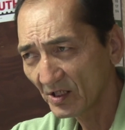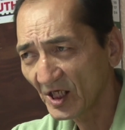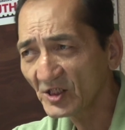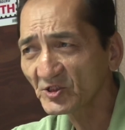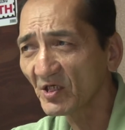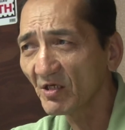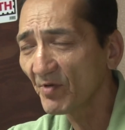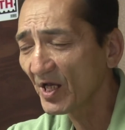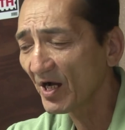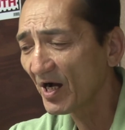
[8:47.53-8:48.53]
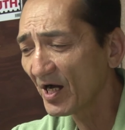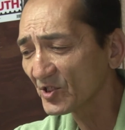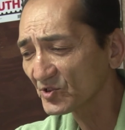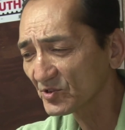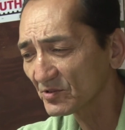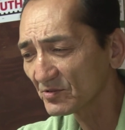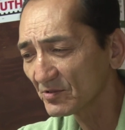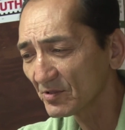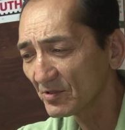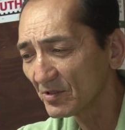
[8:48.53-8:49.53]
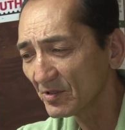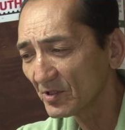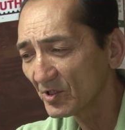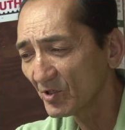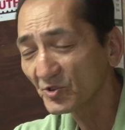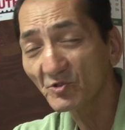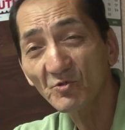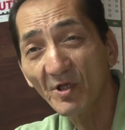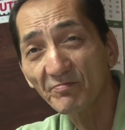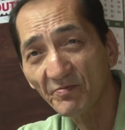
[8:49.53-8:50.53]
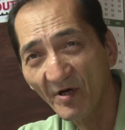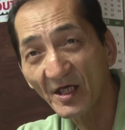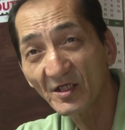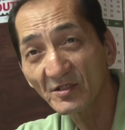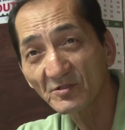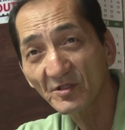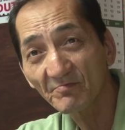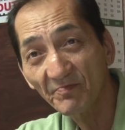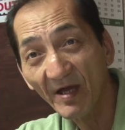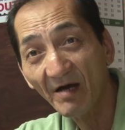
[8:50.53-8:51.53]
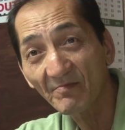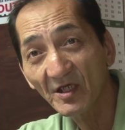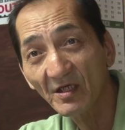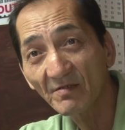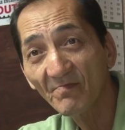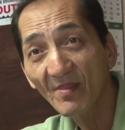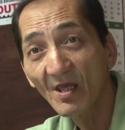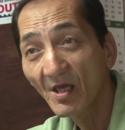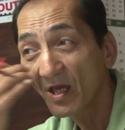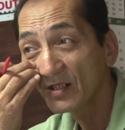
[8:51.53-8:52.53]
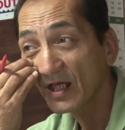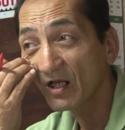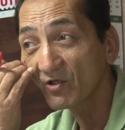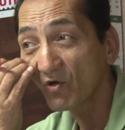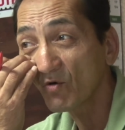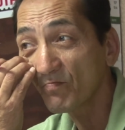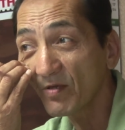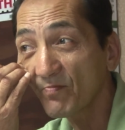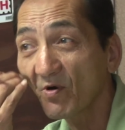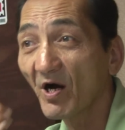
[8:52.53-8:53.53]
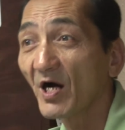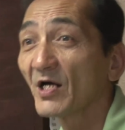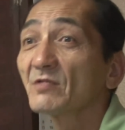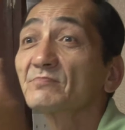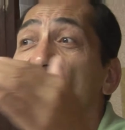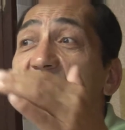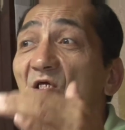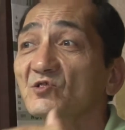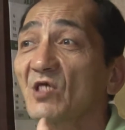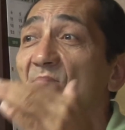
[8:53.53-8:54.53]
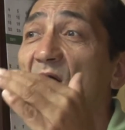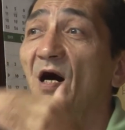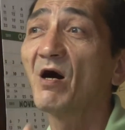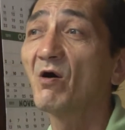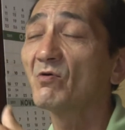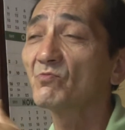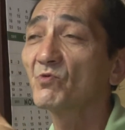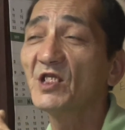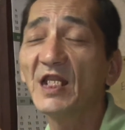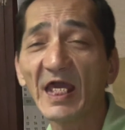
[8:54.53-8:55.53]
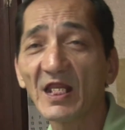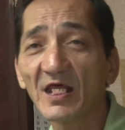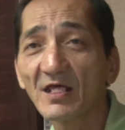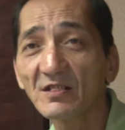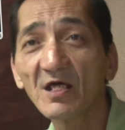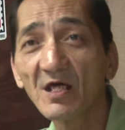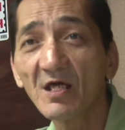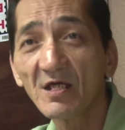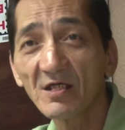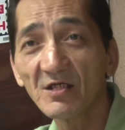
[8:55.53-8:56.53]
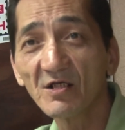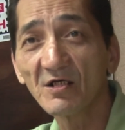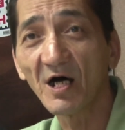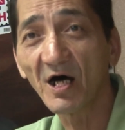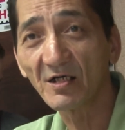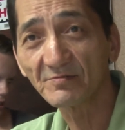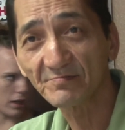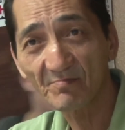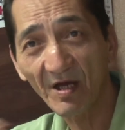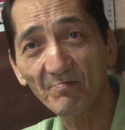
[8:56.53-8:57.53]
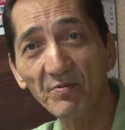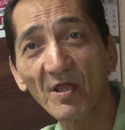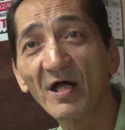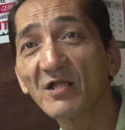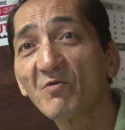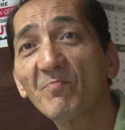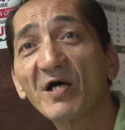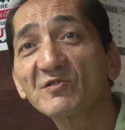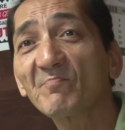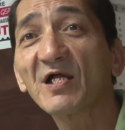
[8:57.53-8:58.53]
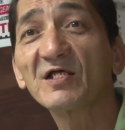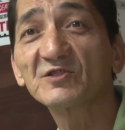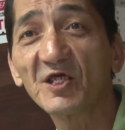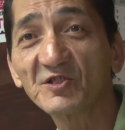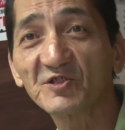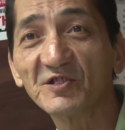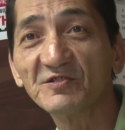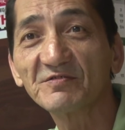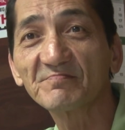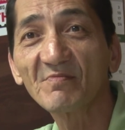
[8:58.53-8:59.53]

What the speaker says: easy, because usually through their friends and family, and a lot of local people are somehow related, either by blood or by some kind of distant